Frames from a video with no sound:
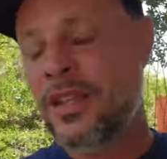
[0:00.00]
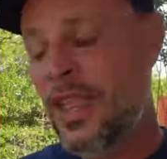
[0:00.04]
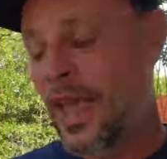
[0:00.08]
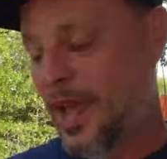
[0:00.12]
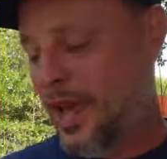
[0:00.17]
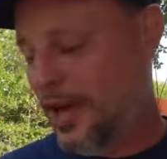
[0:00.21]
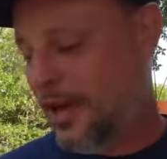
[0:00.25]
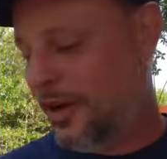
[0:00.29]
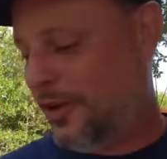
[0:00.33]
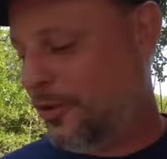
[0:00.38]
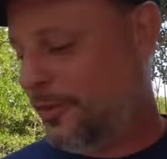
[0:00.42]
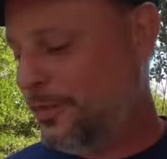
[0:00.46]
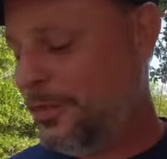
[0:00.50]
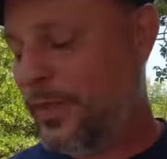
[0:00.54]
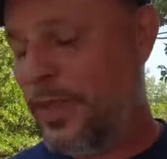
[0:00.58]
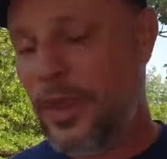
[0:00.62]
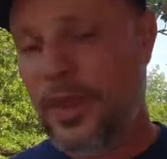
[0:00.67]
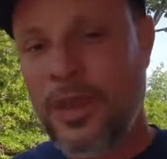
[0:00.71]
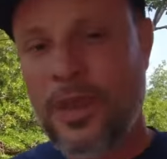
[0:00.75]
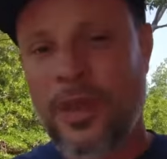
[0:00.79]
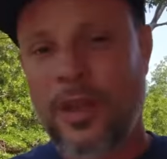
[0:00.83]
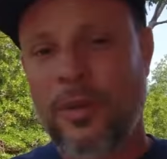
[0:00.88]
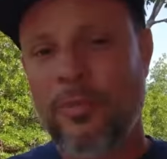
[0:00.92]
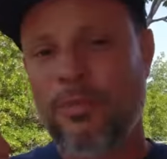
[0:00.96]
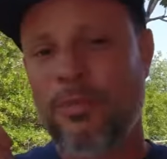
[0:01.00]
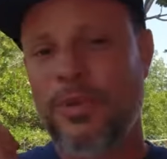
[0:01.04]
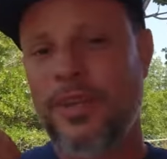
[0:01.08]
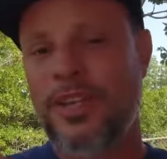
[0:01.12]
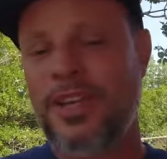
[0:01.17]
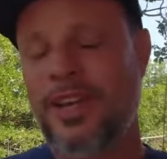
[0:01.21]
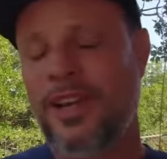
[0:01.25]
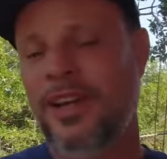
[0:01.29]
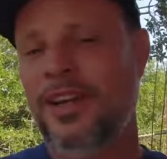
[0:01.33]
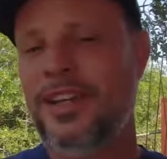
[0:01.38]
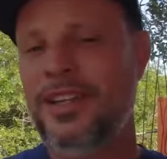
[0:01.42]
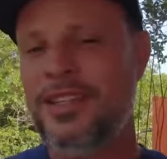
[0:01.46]
Now,
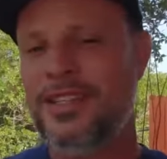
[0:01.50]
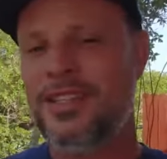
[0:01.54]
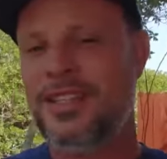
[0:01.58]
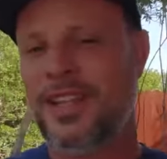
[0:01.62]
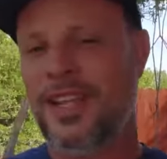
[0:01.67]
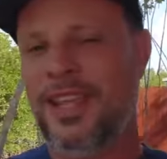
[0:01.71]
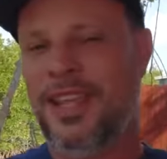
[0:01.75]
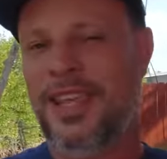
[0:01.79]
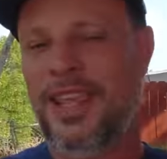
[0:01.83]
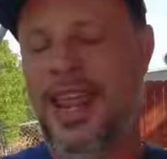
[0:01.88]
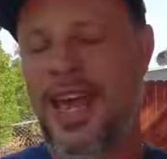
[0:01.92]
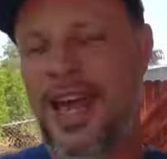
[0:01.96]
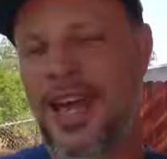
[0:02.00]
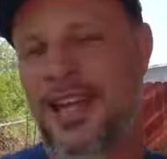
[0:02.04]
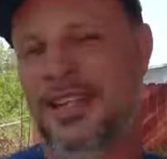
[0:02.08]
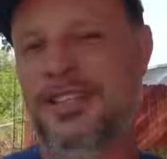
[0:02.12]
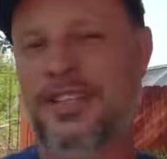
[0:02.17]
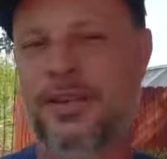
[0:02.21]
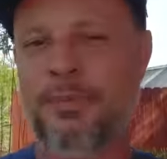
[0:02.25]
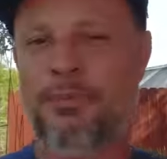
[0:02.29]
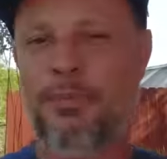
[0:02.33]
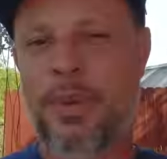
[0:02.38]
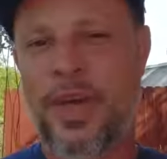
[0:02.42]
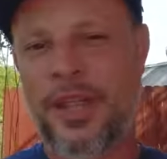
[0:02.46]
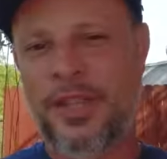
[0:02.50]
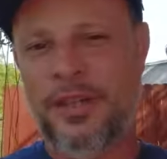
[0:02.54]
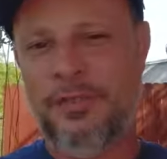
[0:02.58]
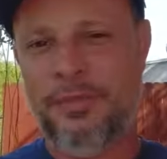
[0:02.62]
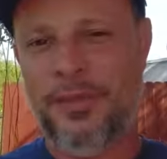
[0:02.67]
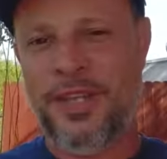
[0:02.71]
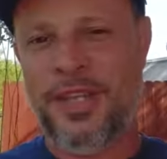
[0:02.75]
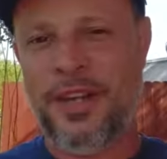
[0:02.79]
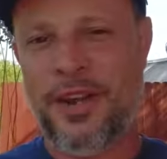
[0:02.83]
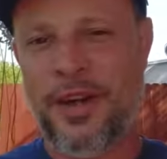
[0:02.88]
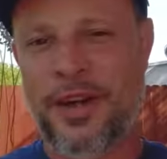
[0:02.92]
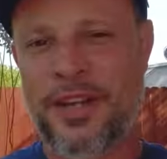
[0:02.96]
because it had some belly
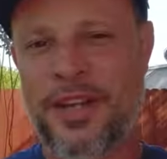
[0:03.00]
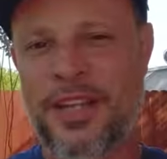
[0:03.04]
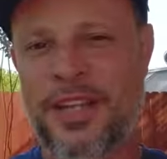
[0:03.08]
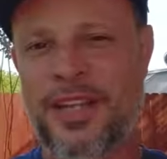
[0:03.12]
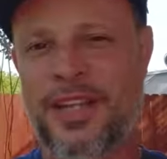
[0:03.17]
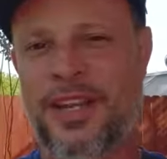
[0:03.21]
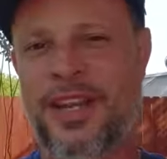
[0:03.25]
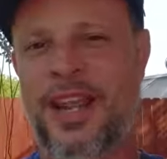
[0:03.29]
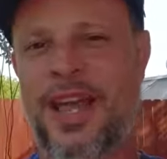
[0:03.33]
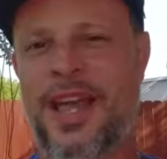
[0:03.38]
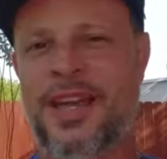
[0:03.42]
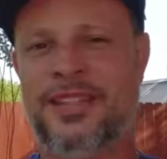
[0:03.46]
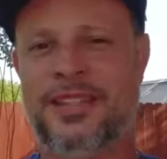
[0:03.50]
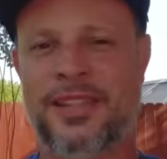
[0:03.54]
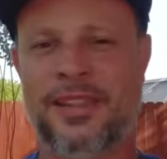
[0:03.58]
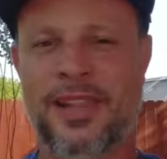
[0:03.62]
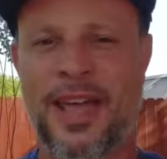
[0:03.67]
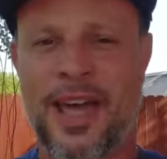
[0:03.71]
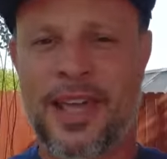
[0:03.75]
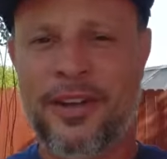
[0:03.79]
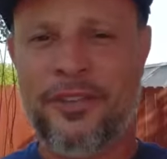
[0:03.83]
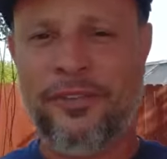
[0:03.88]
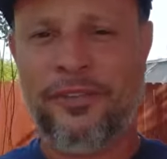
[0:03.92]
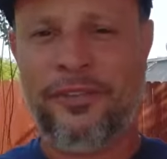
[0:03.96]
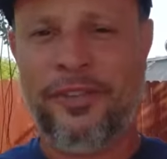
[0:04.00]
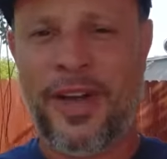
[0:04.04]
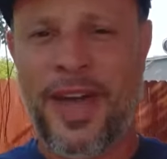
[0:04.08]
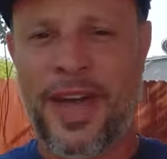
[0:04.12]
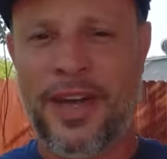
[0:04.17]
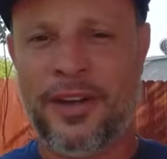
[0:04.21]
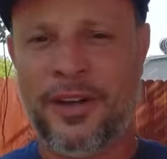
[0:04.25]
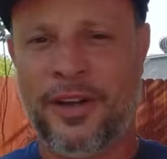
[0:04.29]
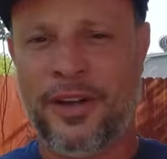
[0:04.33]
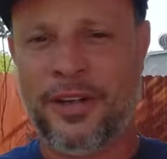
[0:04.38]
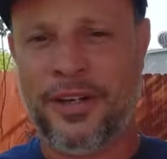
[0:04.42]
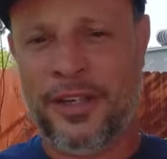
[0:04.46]
meat on it, it has a lot of
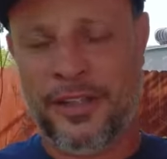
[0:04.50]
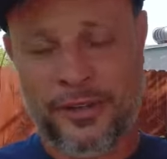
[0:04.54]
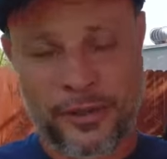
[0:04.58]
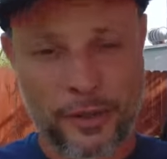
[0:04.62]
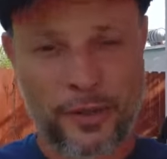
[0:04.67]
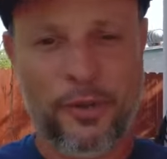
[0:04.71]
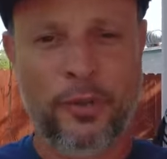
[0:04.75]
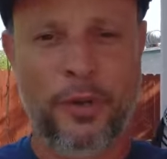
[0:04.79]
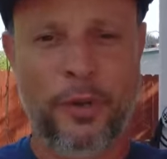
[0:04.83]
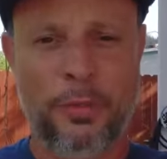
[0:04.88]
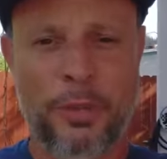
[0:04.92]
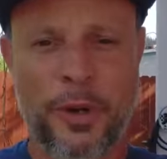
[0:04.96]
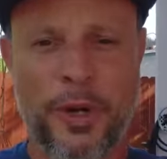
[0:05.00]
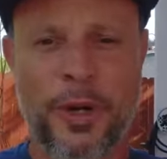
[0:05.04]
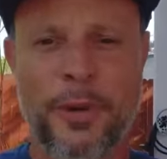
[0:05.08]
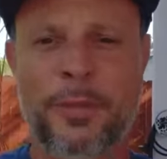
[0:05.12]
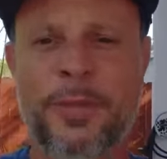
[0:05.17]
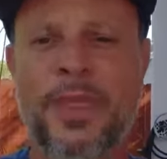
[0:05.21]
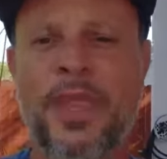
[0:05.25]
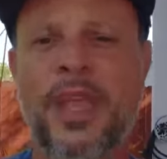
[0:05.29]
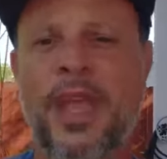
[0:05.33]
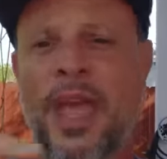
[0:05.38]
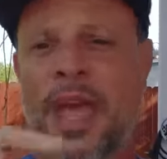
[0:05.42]
fat on it, the grouper,